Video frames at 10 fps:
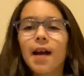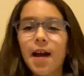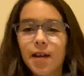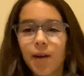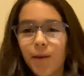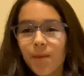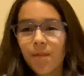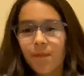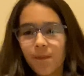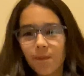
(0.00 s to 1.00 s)
Echo,
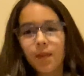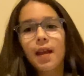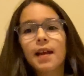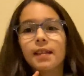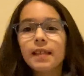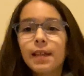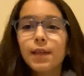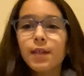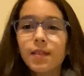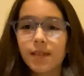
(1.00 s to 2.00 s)

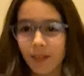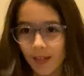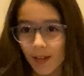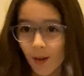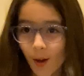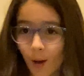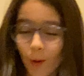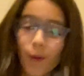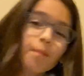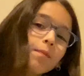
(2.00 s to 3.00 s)

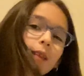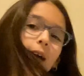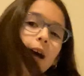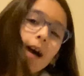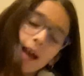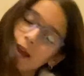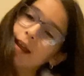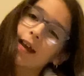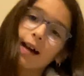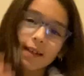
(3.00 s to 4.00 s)
E-C-O.
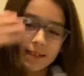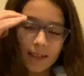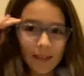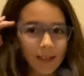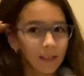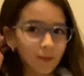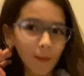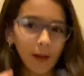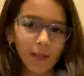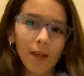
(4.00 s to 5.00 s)
And thanks for
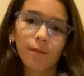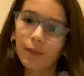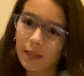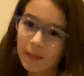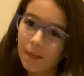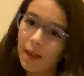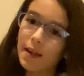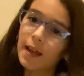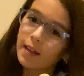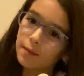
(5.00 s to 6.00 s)
watching. Please leave a
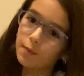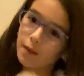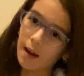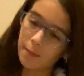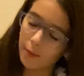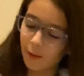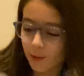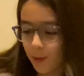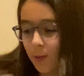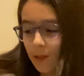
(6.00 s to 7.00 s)
like and subscribe.
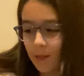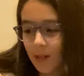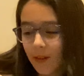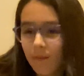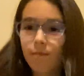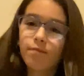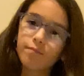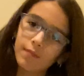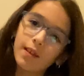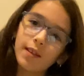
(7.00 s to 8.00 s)
Do you agree?
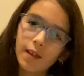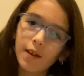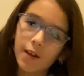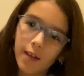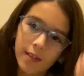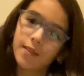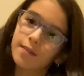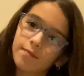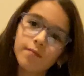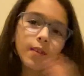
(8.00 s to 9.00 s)
He
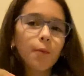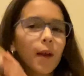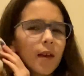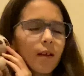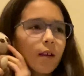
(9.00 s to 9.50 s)
agrees. Wait.